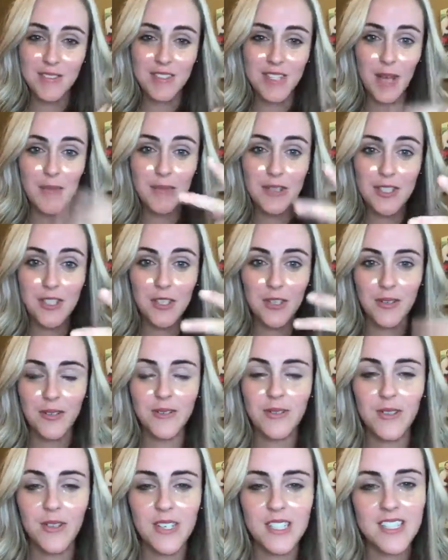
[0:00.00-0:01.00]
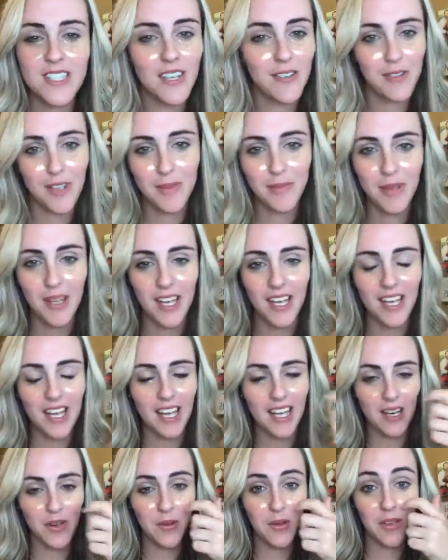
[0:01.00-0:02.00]
Type a 2 or say replay,
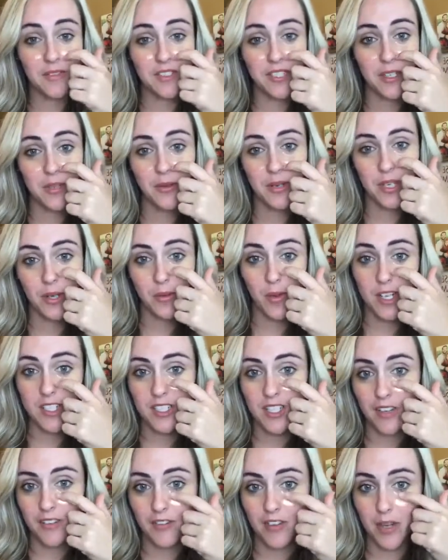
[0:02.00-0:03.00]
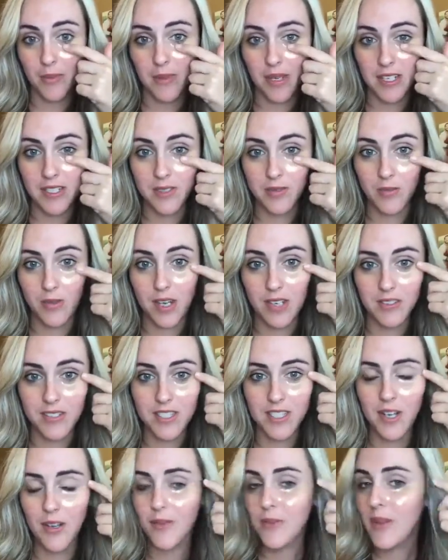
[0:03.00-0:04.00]
and I'd love to know where you're watching from as well.
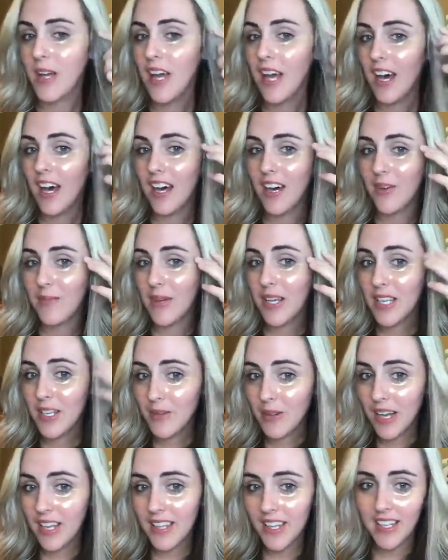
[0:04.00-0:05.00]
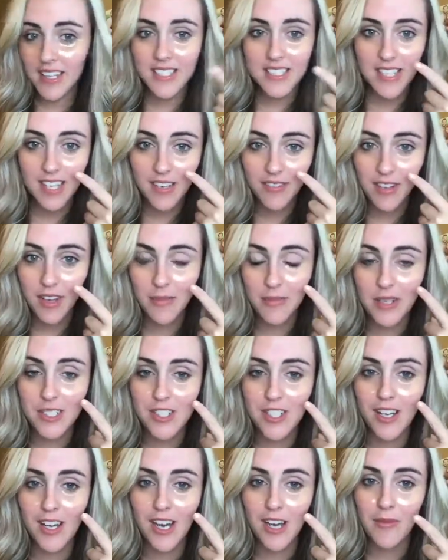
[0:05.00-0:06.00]
So anyway, like I said, I've got my
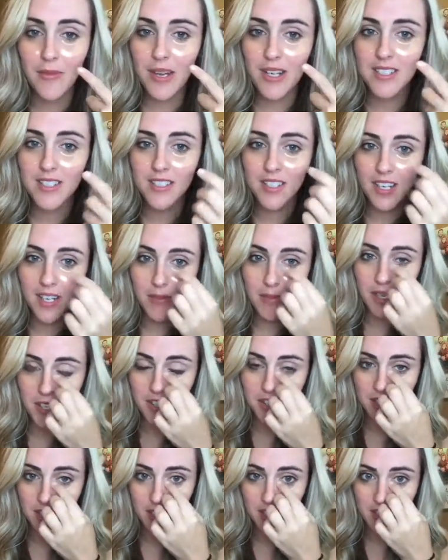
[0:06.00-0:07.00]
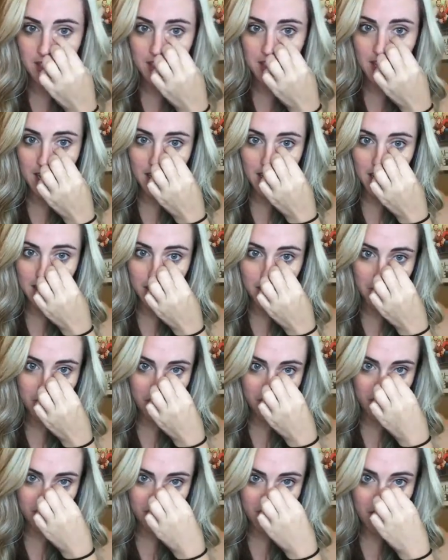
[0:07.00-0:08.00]
gel eye masks on. I'm actually going to take
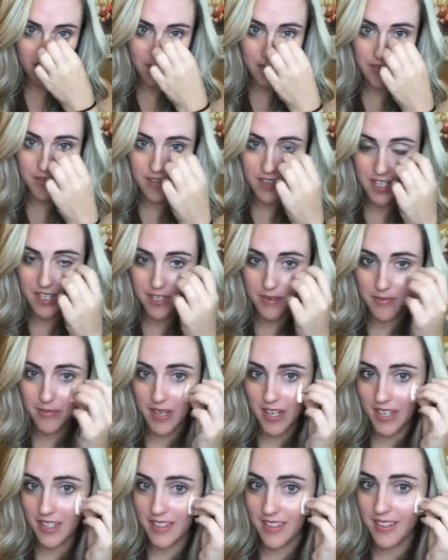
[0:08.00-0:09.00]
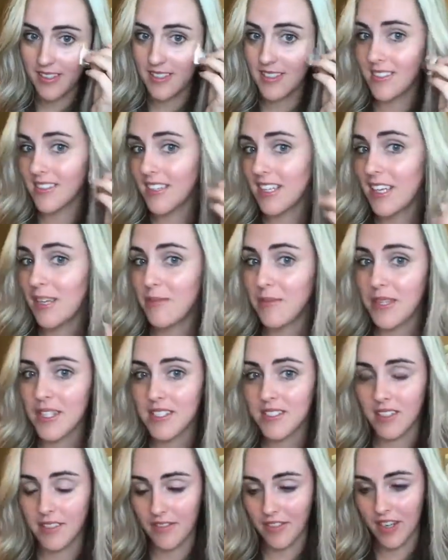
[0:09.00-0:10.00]
them off. I could keep
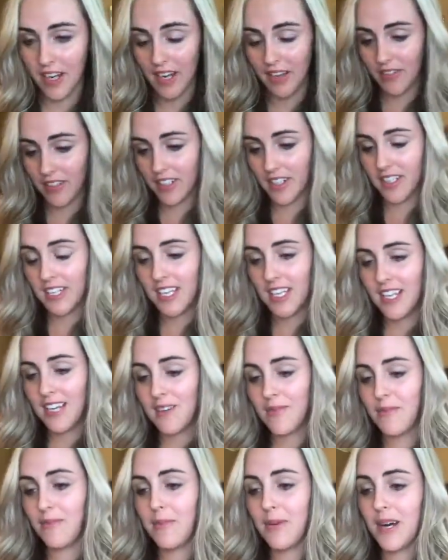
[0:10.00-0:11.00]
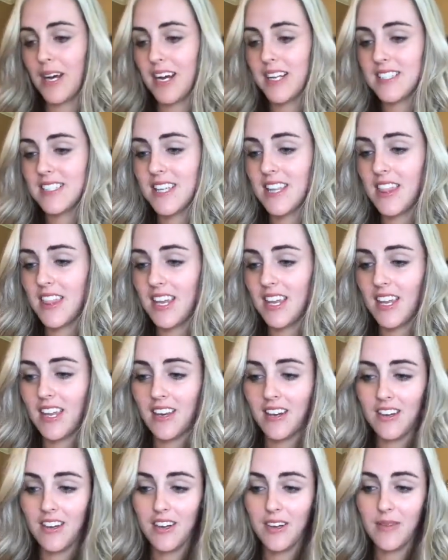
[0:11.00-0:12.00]
these on forever, but
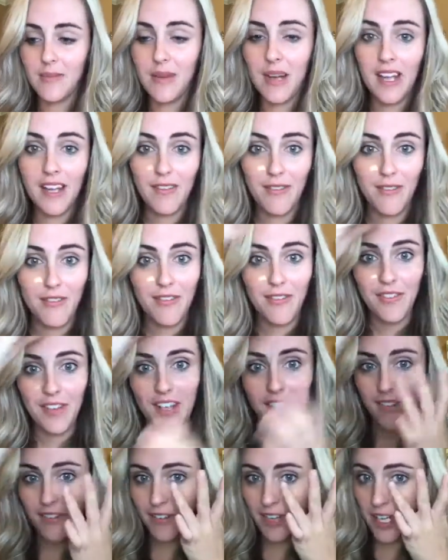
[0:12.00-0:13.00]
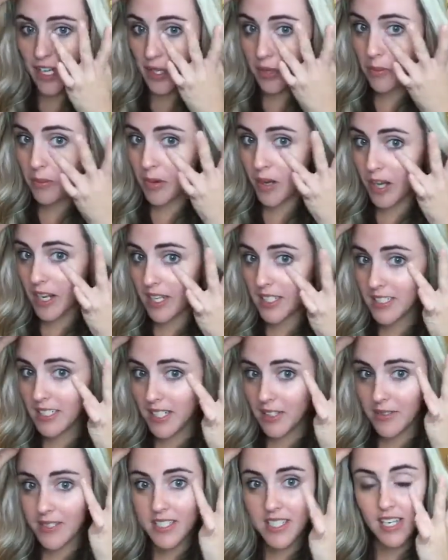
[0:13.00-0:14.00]
they are my favorite new product,
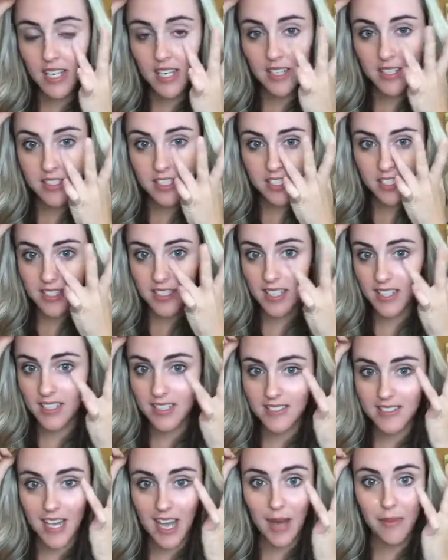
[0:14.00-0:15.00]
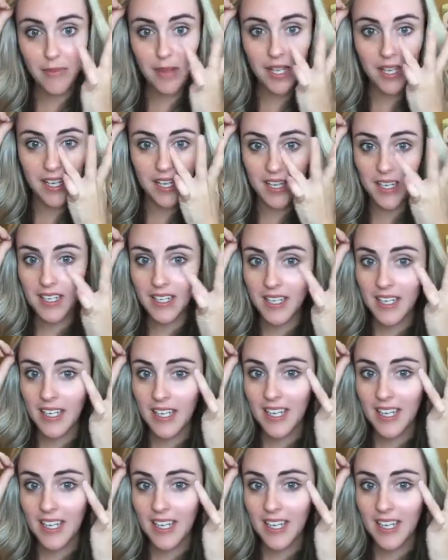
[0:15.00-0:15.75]
and I always kind of just tap in